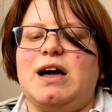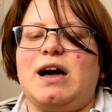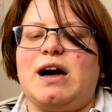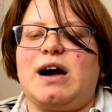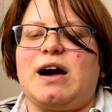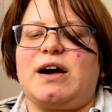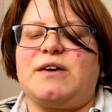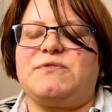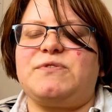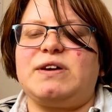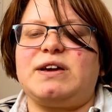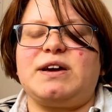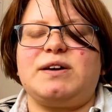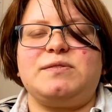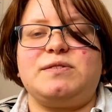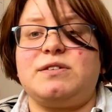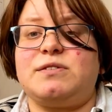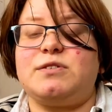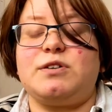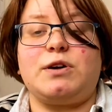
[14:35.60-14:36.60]
I think
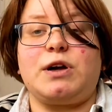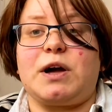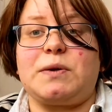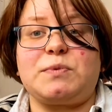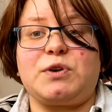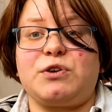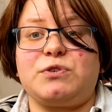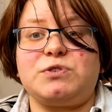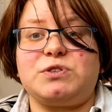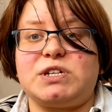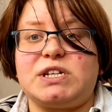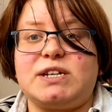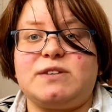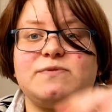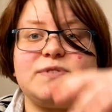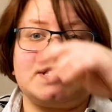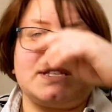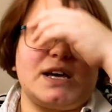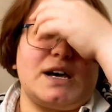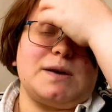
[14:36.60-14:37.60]
I'm going to eat
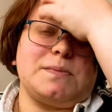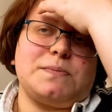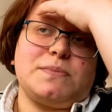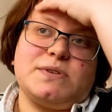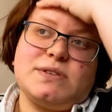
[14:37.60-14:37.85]
this up,